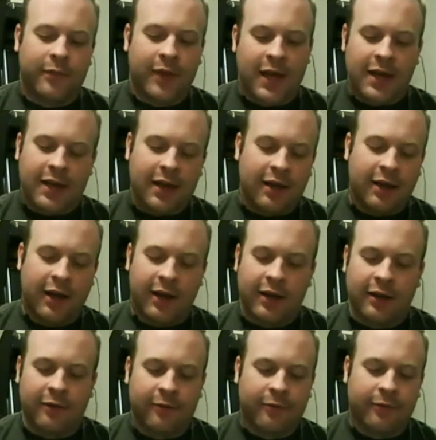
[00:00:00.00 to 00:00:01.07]
they can
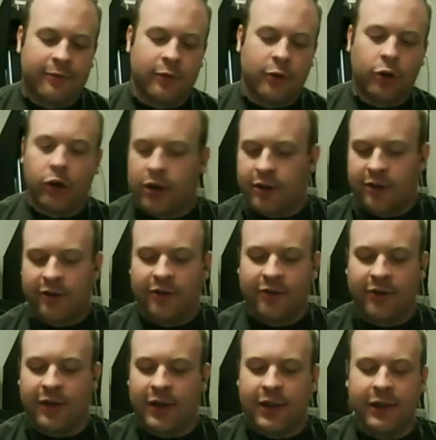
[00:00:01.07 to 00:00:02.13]
kind of look to
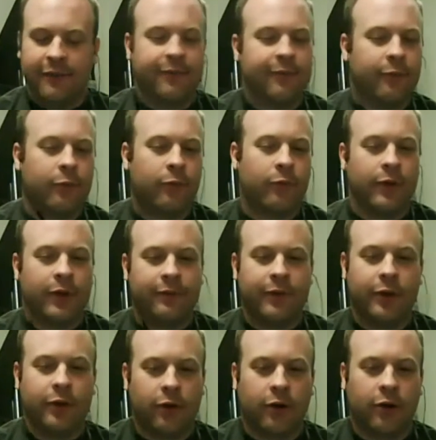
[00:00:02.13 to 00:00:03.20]
see if
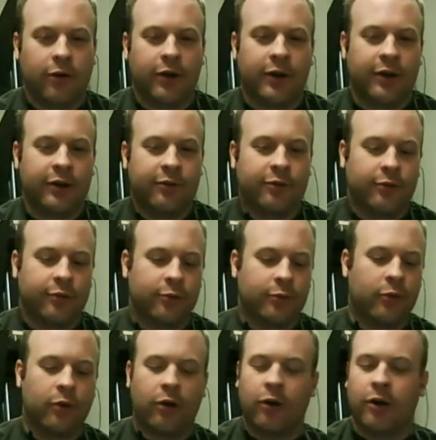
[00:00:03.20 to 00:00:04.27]
your credentials
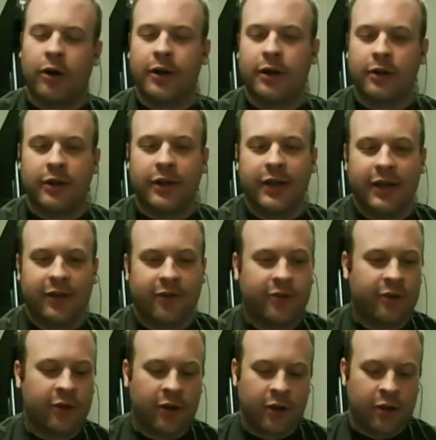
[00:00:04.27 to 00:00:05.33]
were on a
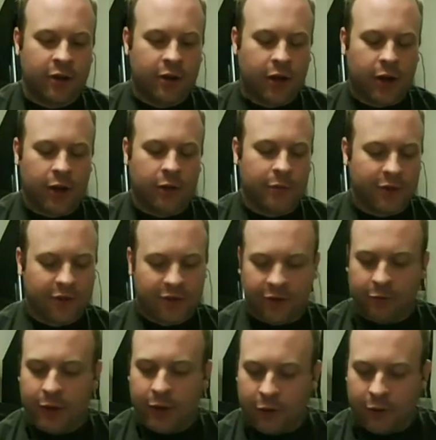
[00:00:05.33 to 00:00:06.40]
list. But
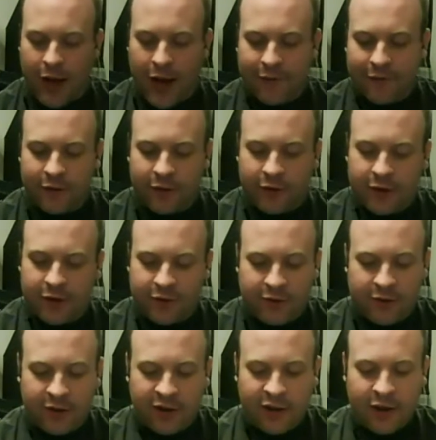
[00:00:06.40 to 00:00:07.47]
since we don't have the
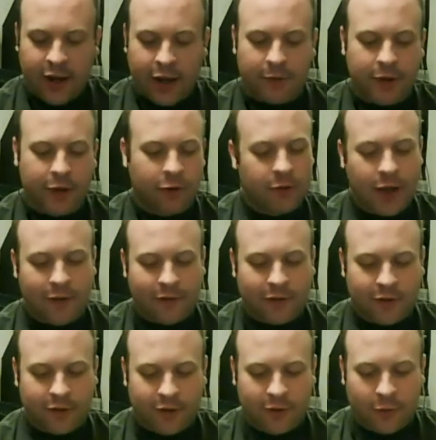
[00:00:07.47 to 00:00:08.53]
list, and we don't have a
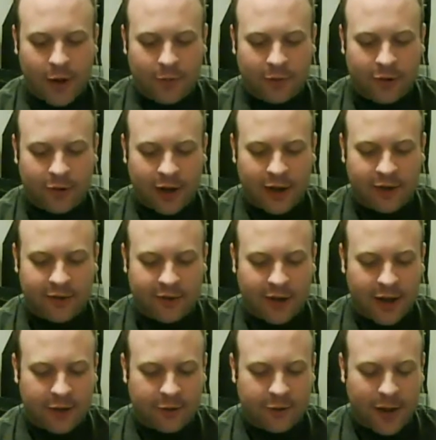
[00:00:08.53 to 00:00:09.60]
list of websites,
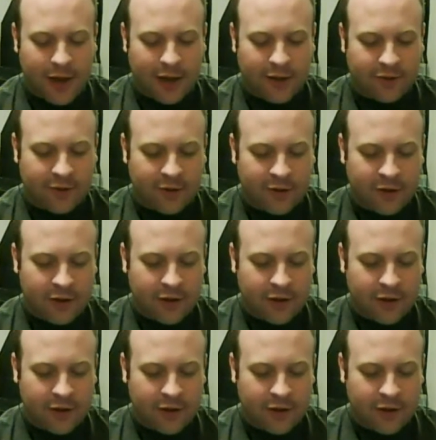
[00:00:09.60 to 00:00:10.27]
LastPass